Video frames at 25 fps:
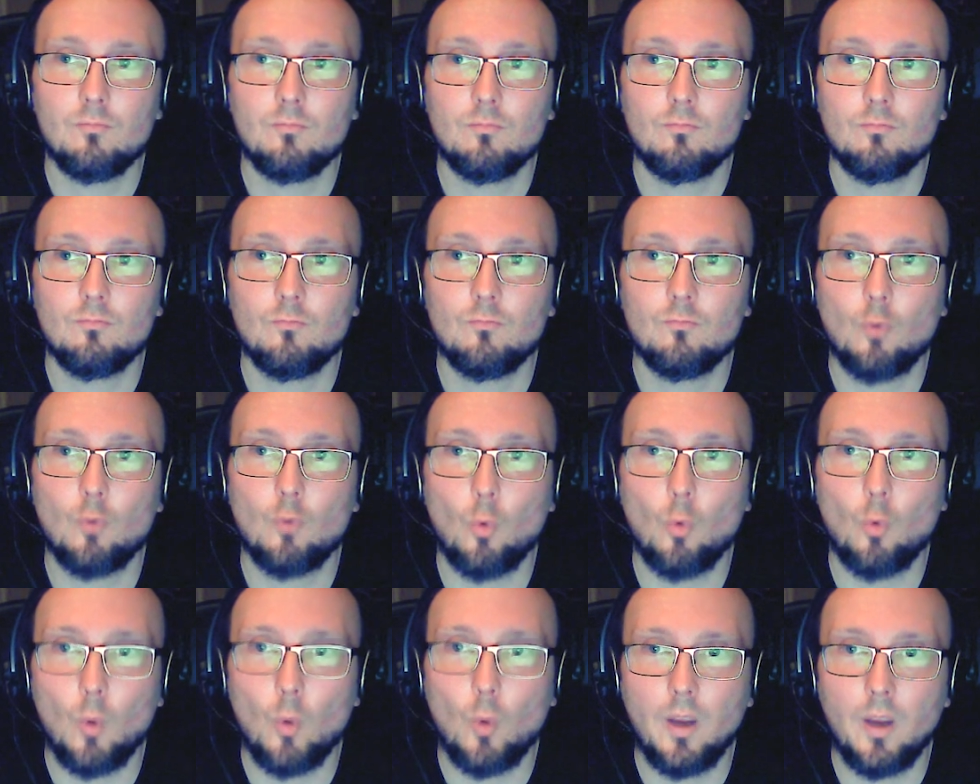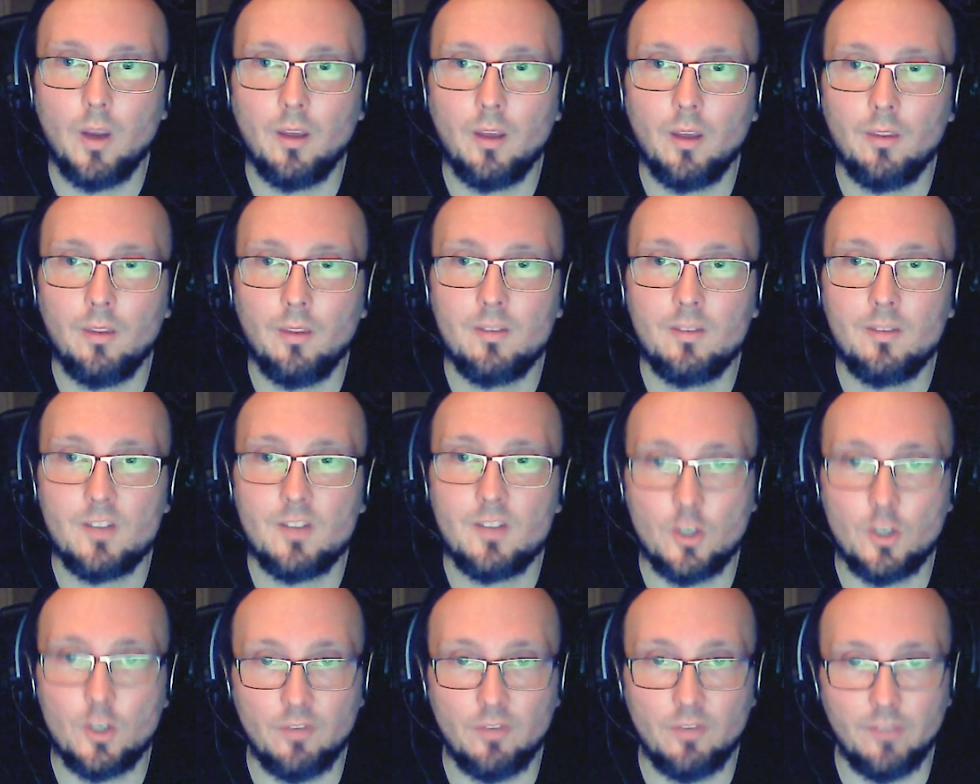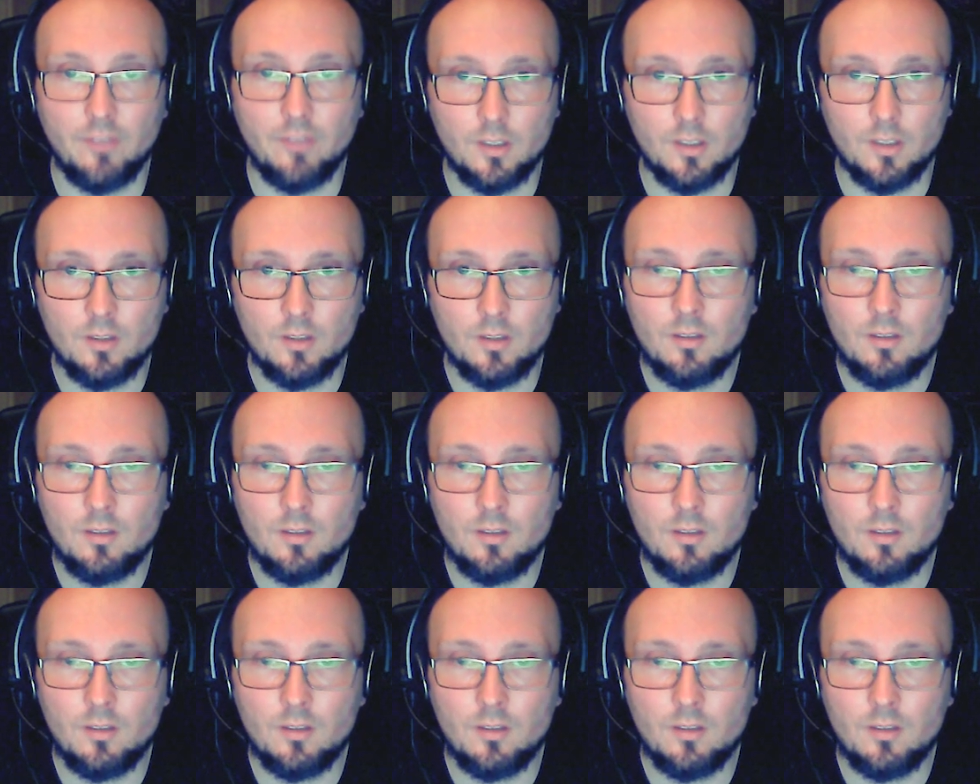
with such a filter,